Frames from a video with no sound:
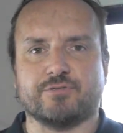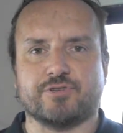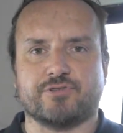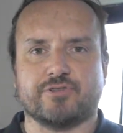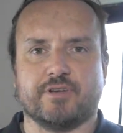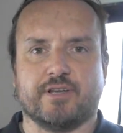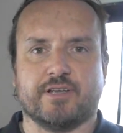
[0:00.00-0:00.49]

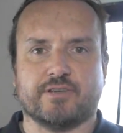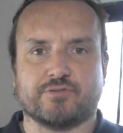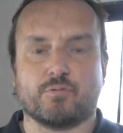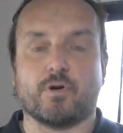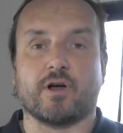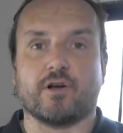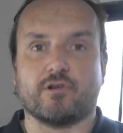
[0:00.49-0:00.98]
which
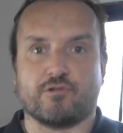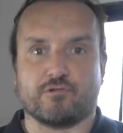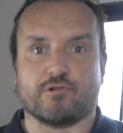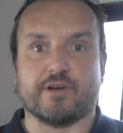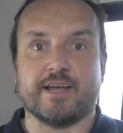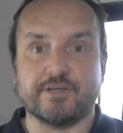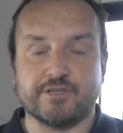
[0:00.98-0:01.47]
is where
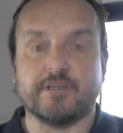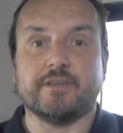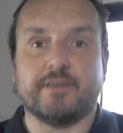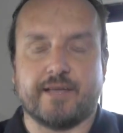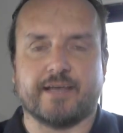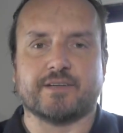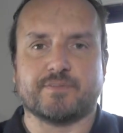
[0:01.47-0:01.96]

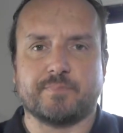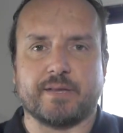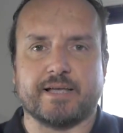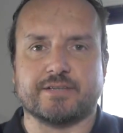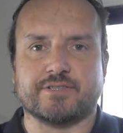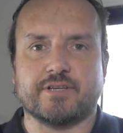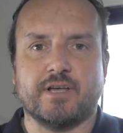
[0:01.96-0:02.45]
creation takes
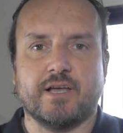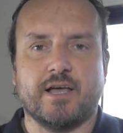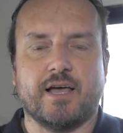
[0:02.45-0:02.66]
place.